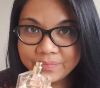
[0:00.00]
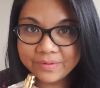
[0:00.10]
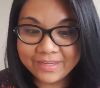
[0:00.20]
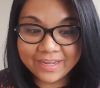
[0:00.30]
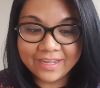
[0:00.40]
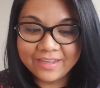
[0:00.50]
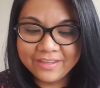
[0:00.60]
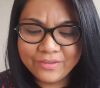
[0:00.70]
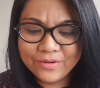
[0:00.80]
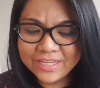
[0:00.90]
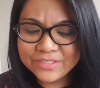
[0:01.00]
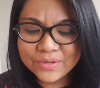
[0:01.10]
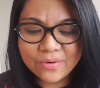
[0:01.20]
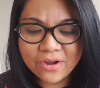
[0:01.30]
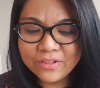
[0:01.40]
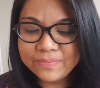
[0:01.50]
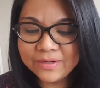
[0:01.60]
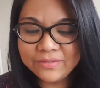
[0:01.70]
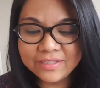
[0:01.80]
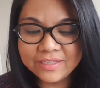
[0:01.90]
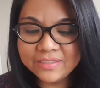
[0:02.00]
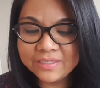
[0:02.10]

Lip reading: But yeah, you guys know all about this.